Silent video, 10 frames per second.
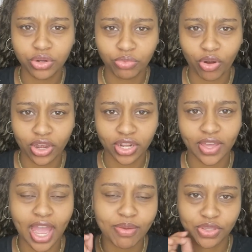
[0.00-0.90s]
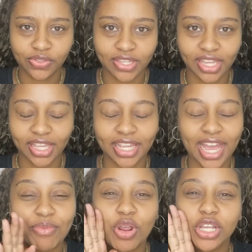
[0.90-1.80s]
new product that I'm using.
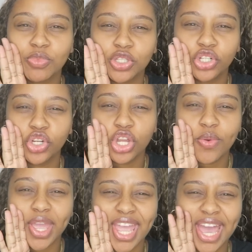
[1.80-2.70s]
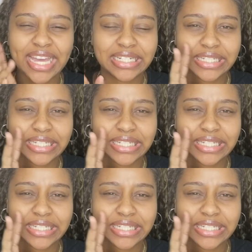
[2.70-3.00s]
I'm not supposed to show you it yet,